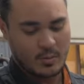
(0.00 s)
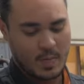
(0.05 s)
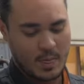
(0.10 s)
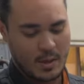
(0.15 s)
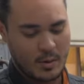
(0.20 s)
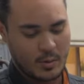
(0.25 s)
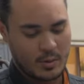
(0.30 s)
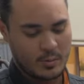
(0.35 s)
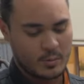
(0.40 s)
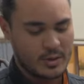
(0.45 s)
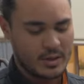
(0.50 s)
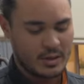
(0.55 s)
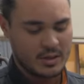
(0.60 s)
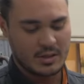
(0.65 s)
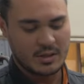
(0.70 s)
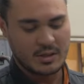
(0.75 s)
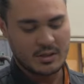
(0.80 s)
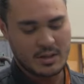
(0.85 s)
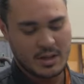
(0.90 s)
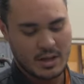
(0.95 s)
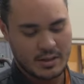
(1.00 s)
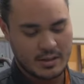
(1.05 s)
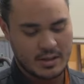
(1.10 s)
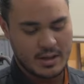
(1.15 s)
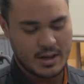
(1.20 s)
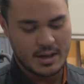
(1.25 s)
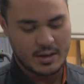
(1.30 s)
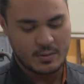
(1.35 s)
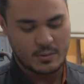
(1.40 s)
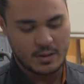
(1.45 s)
I went wheeling the other
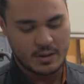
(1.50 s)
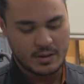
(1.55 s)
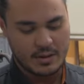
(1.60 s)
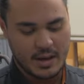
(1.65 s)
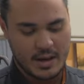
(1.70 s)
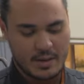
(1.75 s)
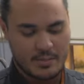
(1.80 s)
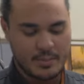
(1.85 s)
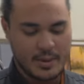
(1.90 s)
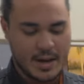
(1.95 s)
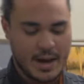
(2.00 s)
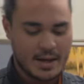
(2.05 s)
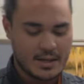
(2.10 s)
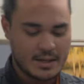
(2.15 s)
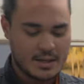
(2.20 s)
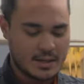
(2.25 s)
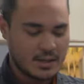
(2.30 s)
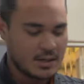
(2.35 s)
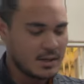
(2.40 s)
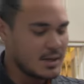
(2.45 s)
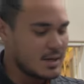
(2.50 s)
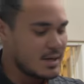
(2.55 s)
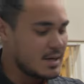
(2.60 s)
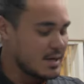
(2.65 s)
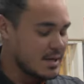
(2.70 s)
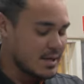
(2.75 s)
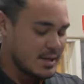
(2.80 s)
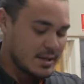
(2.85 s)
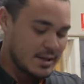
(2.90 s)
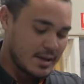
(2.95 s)
day with Barney and
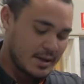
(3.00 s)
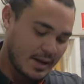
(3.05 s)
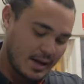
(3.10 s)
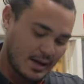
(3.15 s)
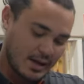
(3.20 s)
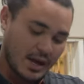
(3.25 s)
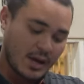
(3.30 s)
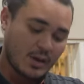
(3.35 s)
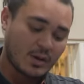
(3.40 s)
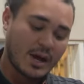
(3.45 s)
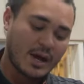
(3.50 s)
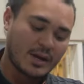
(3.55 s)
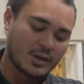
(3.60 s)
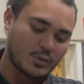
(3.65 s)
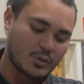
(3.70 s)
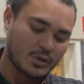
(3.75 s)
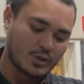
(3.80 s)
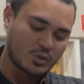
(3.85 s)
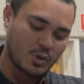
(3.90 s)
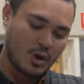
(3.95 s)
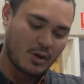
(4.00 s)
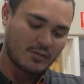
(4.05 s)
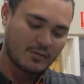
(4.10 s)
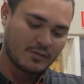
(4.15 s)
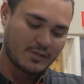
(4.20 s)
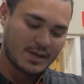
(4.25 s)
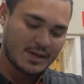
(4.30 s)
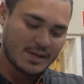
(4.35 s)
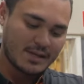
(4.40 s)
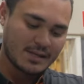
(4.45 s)
had a quick drive of
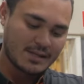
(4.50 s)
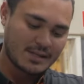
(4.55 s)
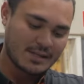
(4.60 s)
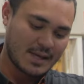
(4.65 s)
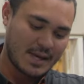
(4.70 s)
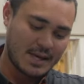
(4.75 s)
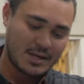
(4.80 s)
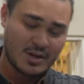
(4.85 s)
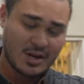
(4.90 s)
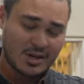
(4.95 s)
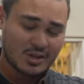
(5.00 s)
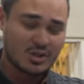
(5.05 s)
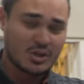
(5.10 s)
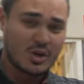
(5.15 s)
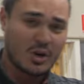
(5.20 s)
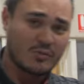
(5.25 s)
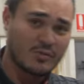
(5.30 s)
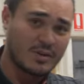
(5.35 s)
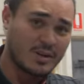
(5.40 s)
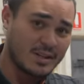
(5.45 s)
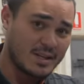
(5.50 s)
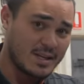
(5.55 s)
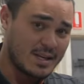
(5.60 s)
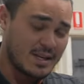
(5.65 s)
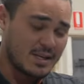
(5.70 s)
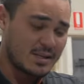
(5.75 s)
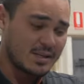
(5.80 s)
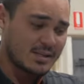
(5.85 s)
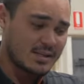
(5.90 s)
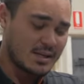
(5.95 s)
his, and you actually don't really
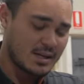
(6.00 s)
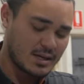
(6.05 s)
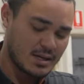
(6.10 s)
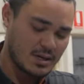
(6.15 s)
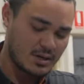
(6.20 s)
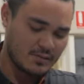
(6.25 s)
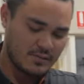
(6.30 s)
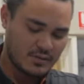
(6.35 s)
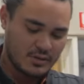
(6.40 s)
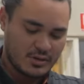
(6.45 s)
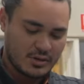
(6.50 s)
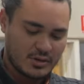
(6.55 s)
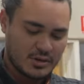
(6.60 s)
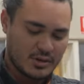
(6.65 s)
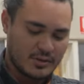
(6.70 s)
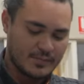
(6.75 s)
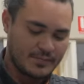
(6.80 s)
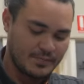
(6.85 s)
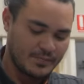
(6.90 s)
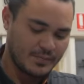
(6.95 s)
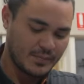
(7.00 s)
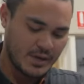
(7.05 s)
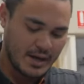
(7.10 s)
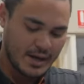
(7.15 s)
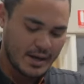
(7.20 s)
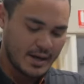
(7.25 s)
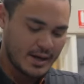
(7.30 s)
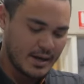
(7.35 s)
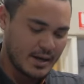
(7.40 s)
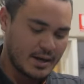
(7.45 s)
hear the sucking of the
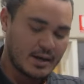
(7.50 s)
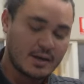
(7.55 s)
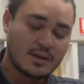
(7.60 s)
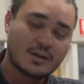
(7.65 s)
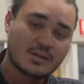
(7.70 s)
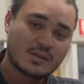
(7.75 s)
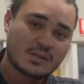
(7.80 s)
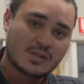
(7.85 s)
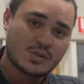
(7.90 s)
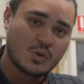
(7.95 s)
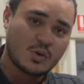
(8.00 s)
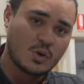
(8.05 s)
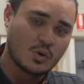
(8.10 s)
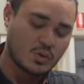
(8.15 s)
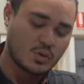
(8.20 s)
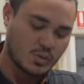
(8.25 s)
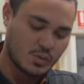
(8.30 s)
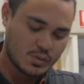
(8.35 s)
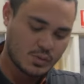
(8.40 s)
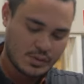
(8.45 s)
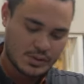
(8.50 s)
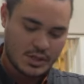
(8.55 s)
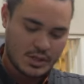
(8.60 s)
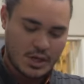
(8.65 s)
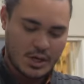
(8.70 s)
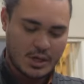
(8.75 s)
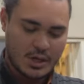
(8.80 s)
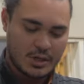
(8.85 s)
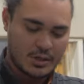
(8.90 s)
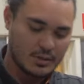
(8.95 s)
snorkel.
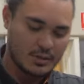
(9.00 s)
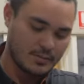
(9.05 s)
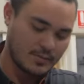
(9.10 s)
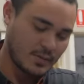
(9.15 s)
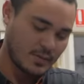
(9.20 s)
So